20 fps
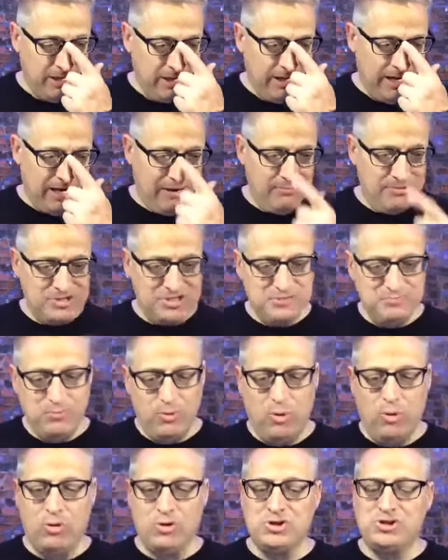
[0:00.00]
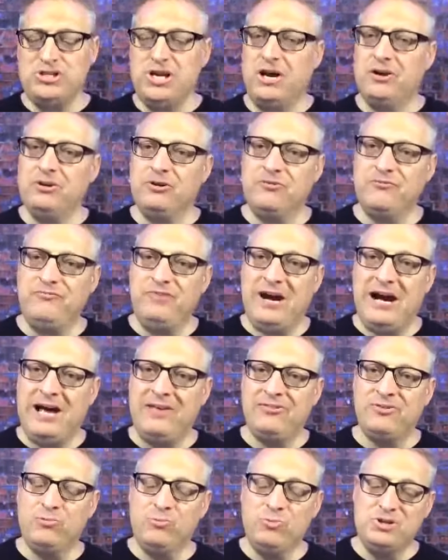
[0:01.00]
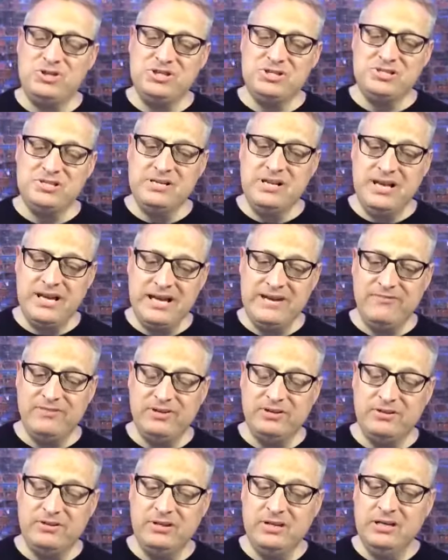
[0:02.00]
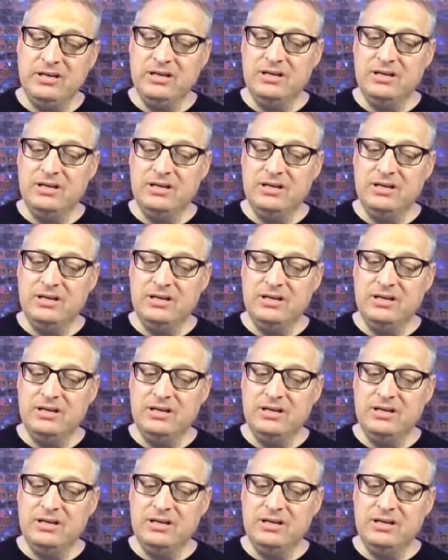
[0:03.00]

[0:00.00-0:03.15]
how much more shall your Father which is in heaven